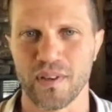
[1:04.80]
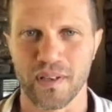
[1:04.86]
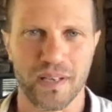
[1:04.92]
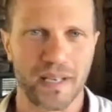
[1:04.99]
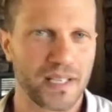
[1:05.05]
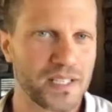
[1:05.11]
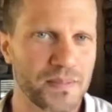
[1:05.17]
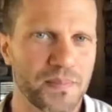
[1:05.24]

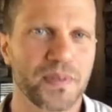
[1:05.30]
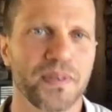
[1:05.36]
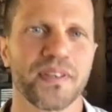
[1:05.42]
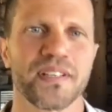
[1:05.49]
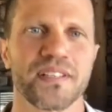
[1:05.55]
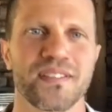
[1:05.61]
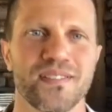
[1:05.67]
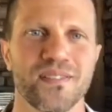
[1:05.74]

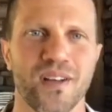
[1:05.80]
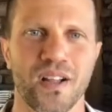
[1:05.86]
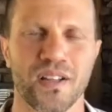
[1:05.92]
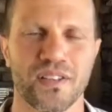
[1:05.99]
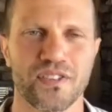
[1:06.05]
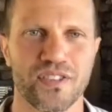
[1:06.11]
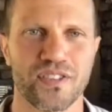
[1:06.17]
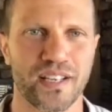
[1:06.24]
experience
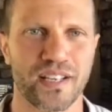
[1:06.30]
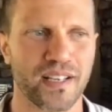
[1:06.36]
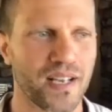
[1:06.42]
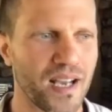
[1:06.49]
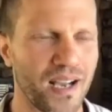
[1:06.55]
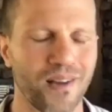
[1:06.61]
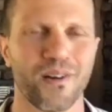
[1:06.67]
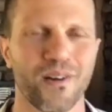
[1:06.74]
knowledge, like
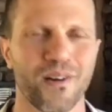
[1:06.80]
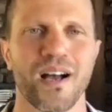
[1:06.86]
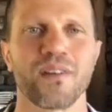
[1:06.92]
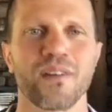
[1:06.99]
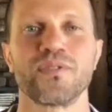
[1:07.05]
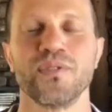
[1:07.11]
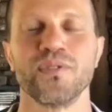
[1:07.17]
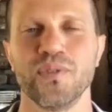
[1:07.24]

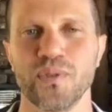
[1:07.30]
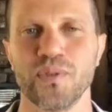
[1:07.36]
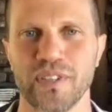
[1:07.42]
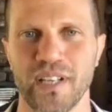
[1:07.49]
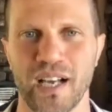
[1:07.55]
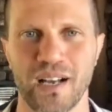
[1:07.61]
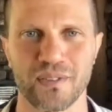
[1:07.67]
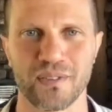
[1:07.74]
how to do
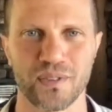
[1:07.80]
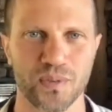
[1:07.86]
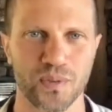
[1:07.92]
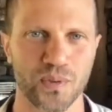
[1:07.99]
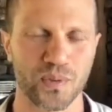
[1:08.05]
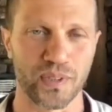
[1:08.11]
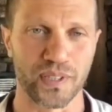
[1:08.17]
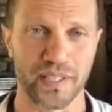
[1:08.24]
it, how
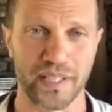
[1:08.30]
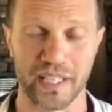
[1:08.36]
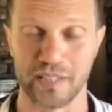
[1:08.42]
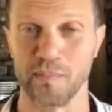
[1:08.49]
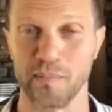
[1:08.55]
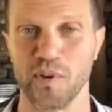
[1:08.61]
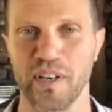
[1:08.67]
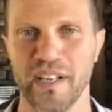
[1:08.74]
to
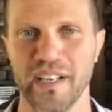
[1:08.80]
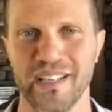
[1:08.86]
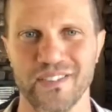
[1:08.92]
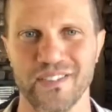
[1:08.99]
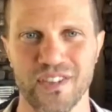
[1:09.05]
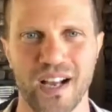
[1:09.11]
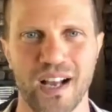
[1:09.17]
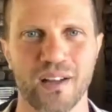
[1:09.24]
get more
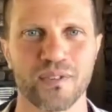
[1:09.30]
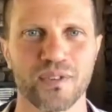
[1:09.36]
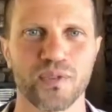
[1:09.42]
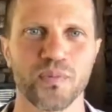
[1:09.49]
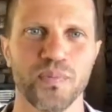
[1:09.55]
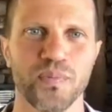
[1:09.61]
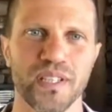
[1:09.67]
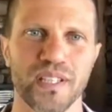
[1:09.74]
energy, how
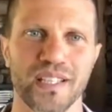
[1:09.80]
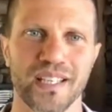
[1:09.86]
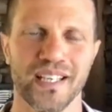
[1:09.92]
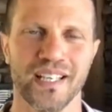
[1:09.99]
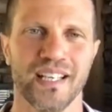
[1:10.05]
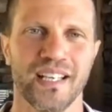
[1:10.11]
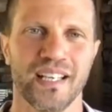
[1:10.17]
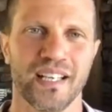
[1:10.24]
to be
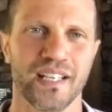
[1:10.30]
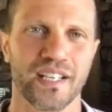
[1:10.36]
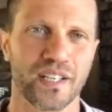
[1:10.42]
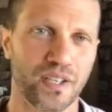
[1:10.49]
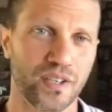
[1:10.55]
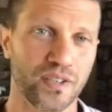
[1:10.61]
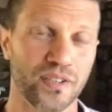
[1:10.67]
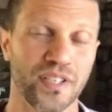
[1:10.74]
in
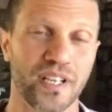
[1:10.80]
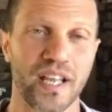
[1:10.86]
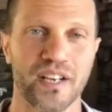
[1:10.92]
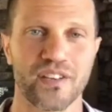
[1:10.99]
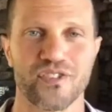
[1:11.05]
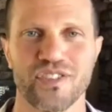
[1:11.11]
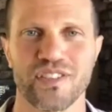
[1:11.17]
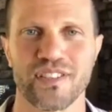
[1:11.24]
a good
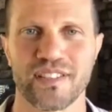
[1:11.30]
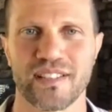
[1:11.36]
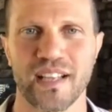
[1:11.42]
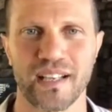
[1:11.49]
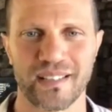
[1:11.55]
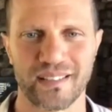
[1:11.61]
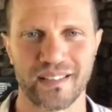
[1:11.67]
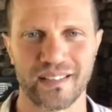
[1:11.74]
energy
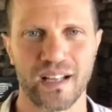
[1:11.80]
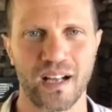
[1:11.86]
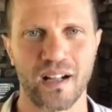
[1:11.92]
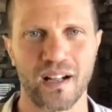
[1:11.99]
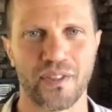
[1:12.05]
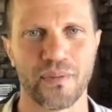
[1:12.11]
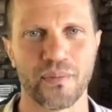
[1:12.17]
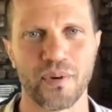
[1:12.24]
state
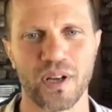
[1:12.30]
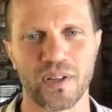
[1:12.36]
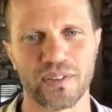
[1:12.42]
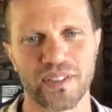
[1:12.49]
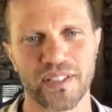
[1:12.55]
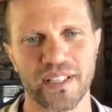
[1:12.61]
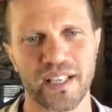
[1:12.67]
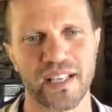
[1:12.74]
throughout
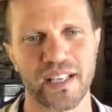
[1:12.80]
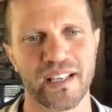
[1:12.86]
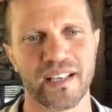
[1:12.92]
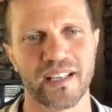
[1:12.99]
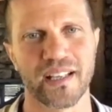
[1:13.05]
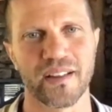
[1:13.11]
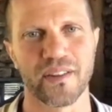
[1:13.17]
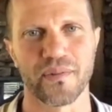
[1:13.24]
the
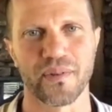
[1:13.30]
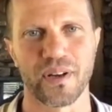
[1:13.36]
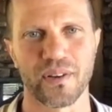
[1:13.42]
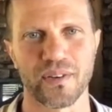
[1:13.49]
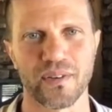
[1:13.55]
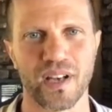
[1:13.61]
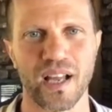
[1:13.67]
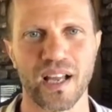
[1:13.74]
day and
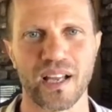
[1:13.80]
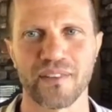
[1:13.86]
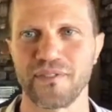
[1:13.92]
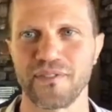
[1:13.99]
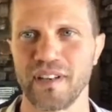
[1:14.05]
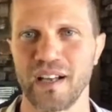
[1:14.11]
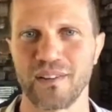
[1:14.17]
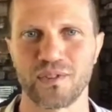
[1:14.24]
throughout your life,
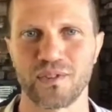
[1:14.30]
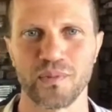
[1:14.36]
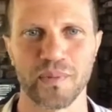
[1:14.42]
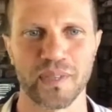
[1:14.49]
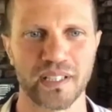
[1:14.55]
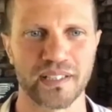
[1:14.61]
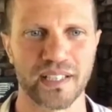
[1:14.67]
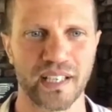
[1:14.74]
and how to
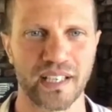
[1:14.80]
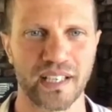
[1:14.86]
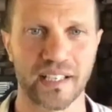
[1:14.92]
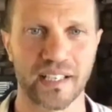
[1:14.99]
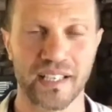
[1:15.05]
maintain